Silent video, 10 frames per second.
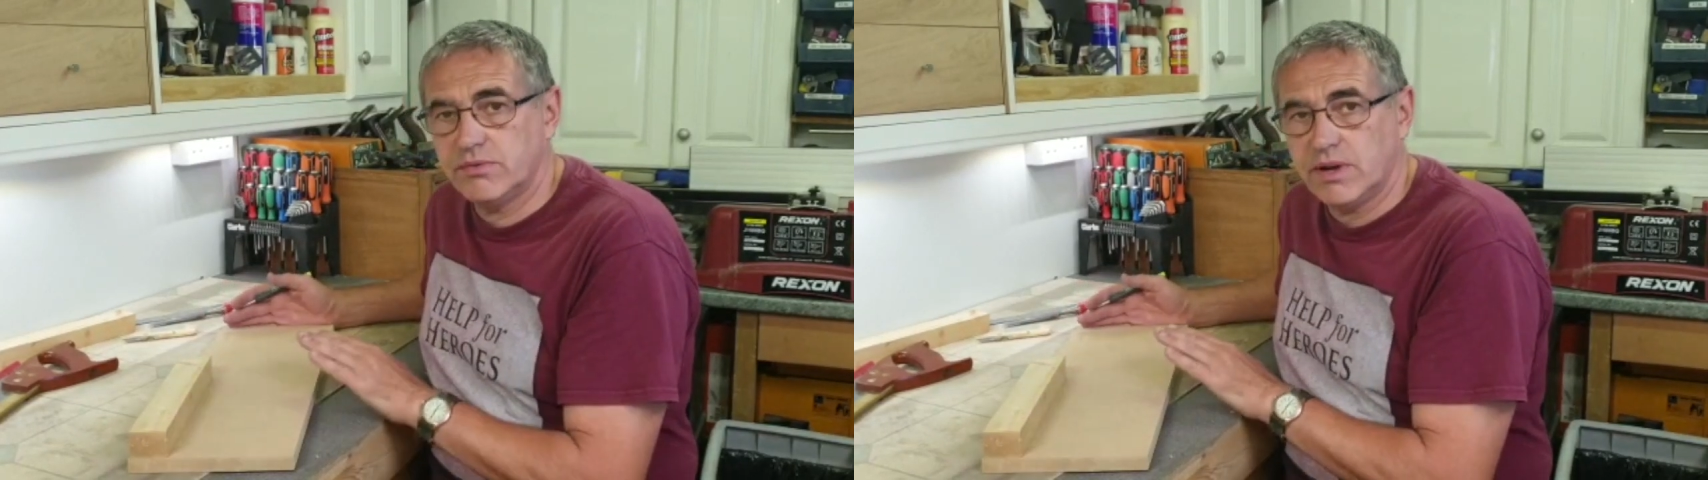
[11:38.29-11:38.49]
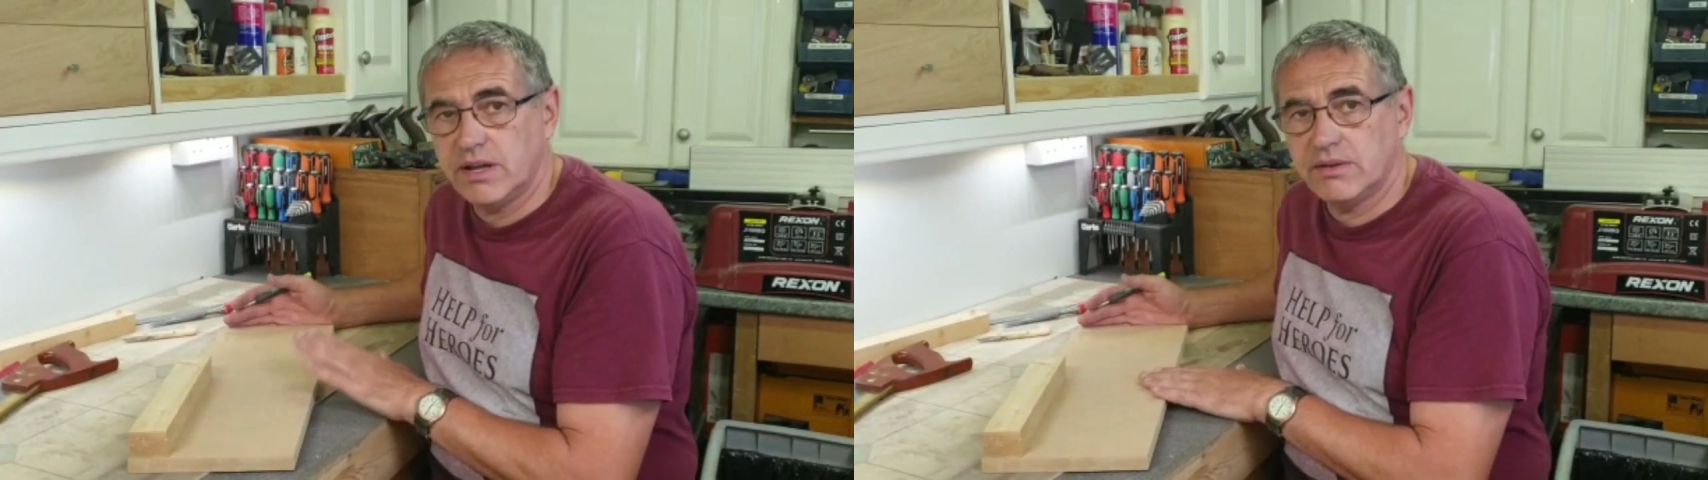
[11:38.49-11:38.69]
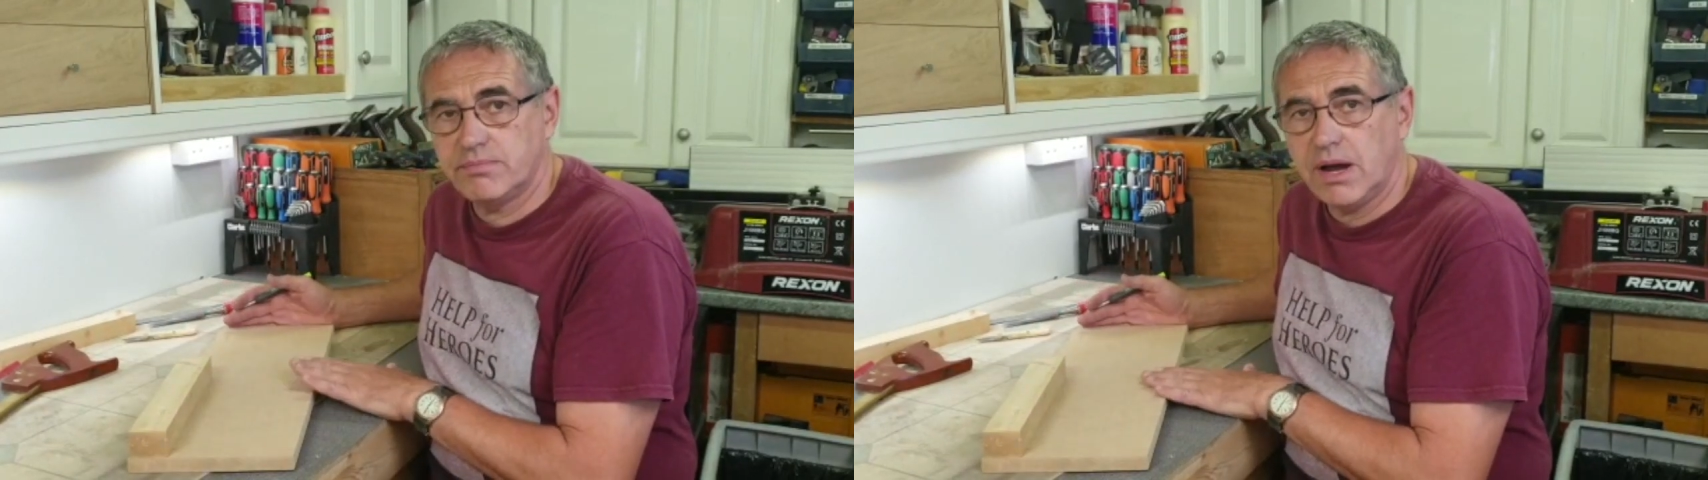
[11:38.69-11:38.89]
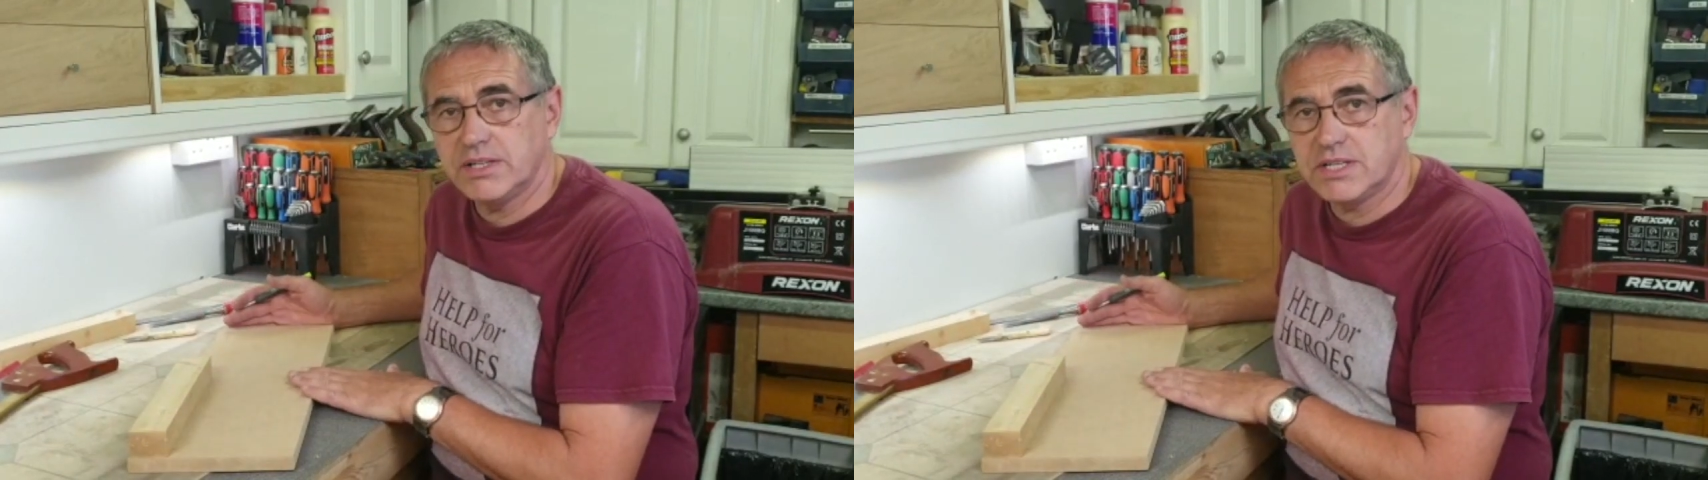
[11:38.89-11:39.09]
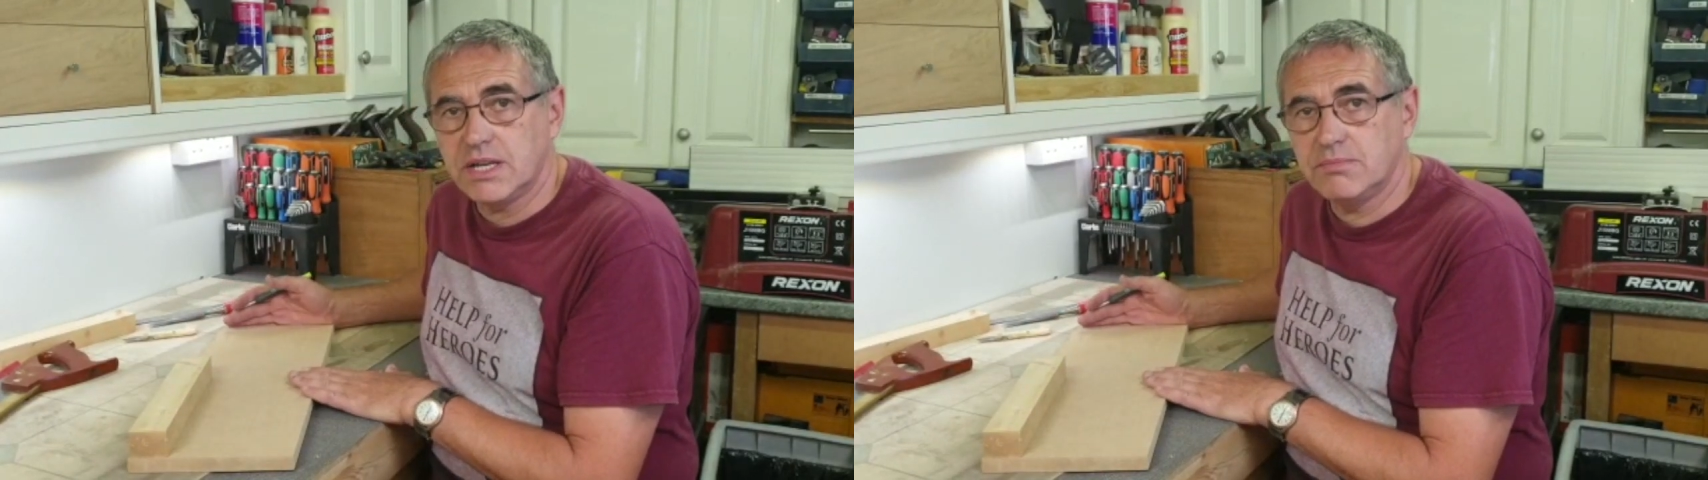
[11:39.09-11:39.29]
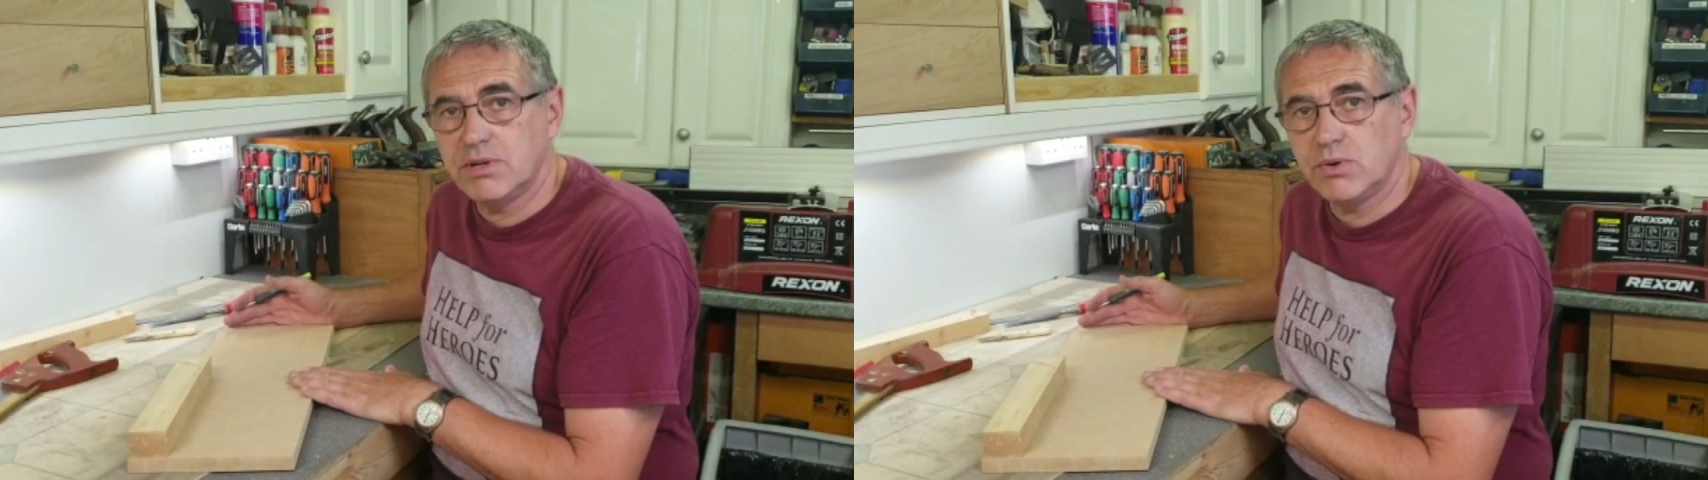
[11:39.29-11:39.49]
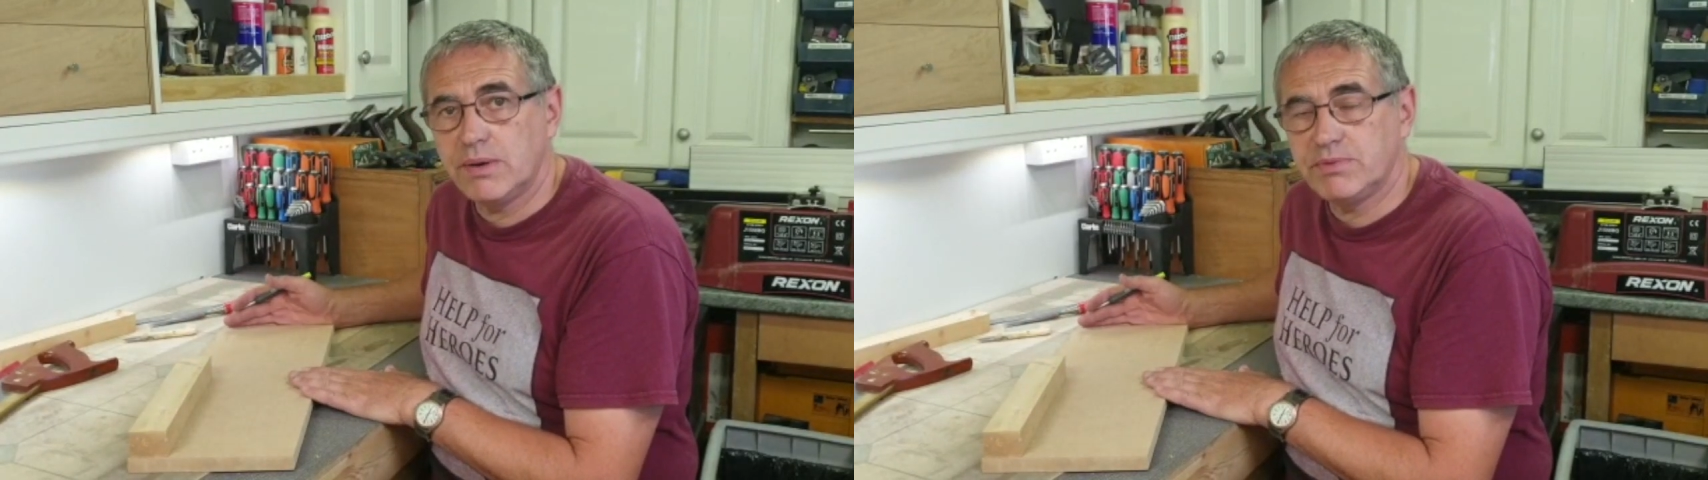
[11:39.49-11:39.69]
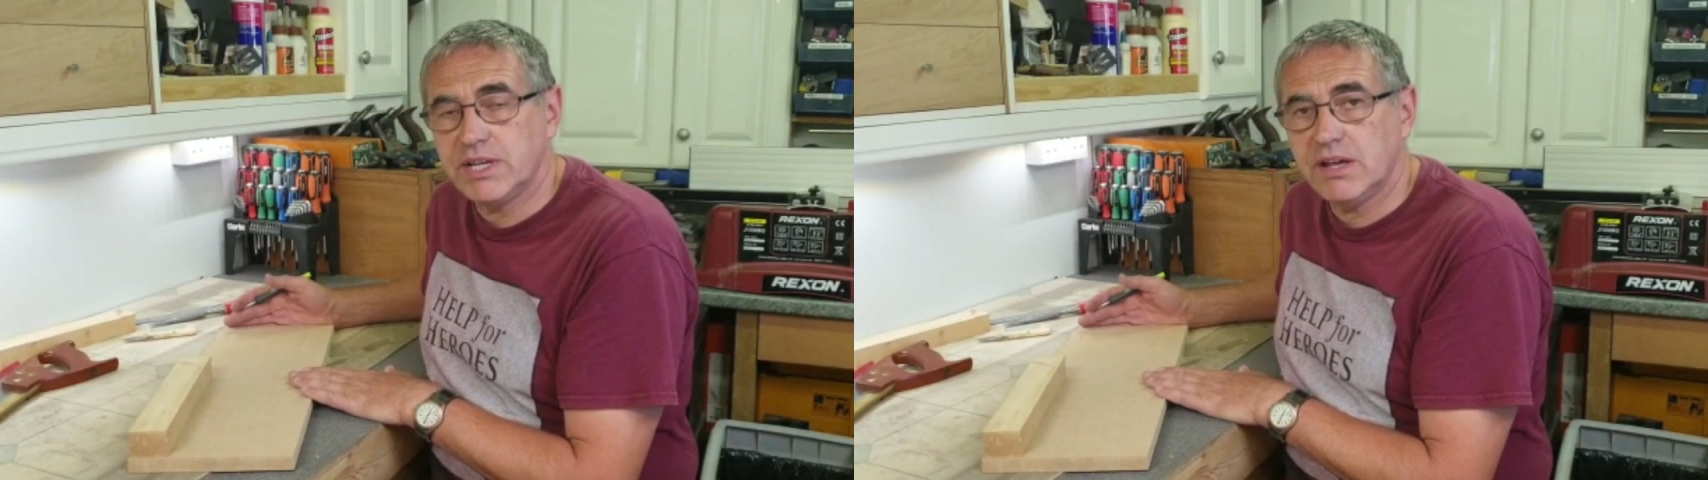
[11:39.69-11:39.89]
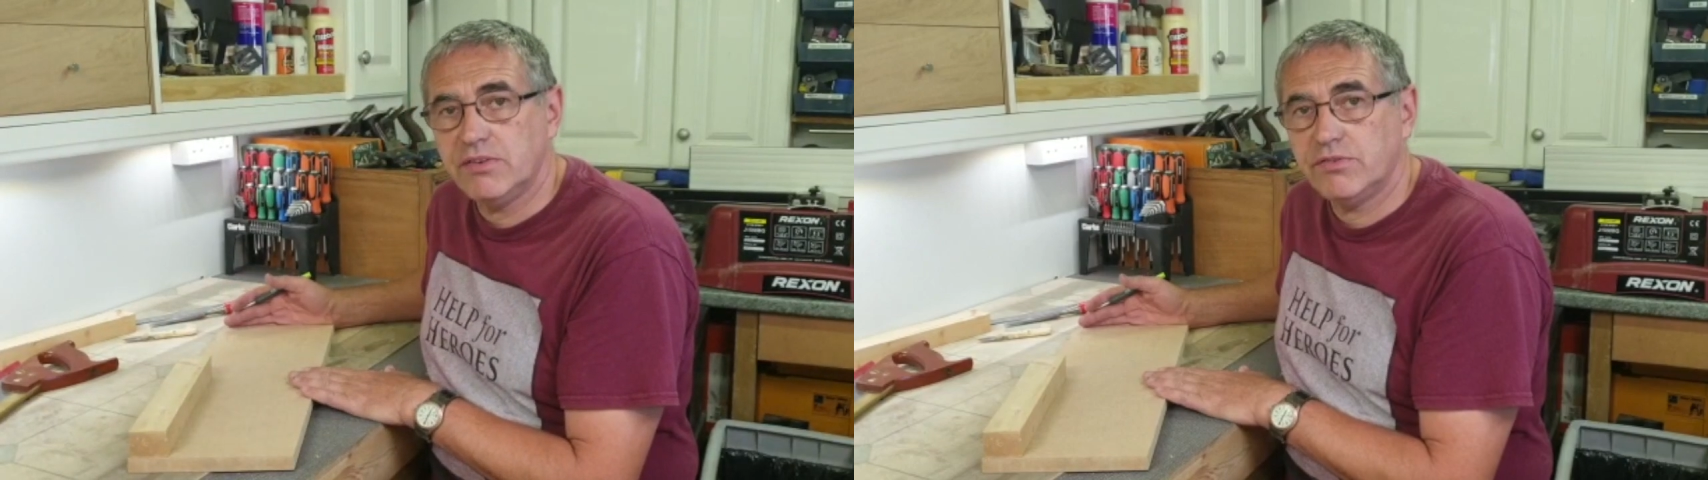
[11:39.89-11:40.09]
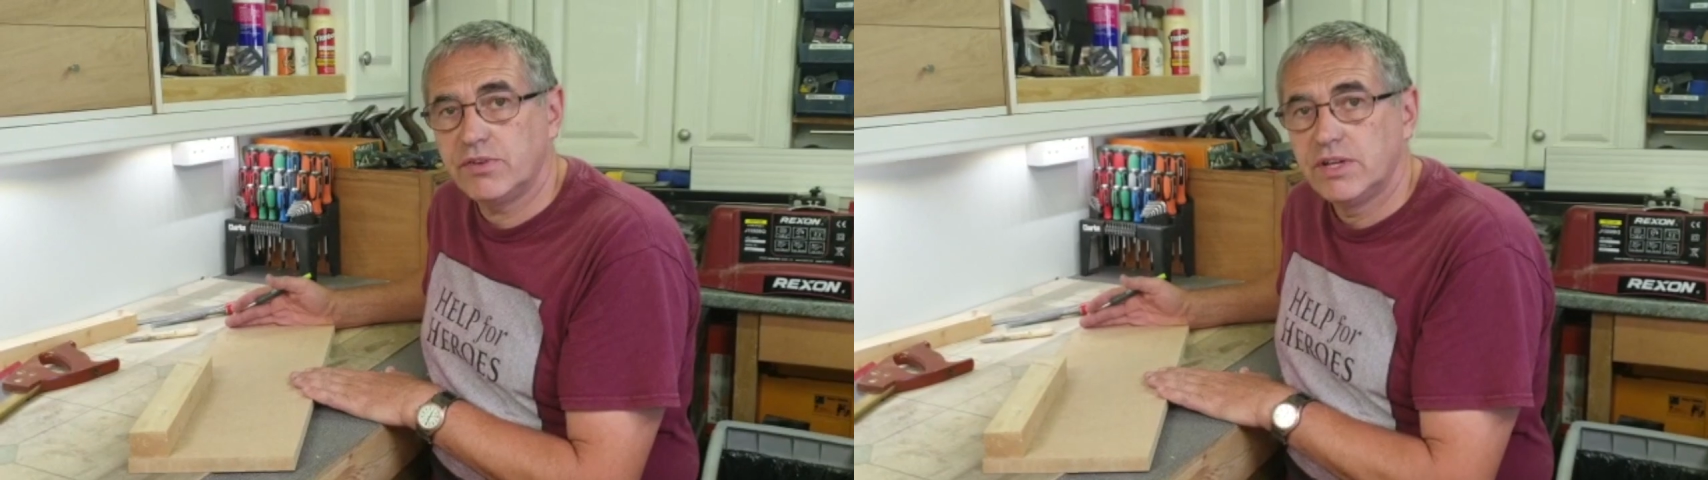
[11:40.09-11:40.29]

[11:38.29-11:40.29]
our 18mm MDF,